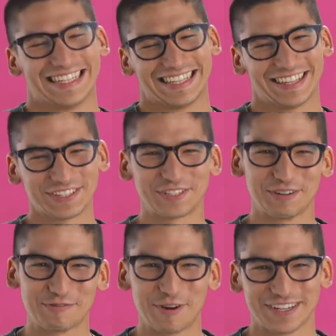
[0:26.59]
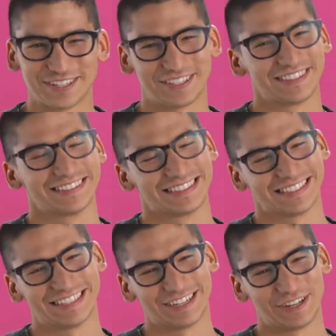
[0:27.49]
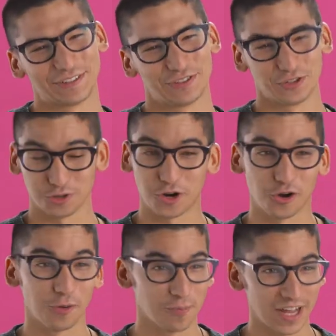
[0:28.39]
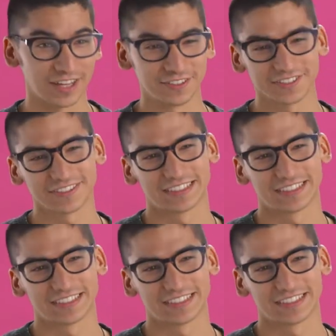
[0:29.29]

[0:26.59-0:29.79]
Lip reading: That's a tough question. Yo soy colombiano.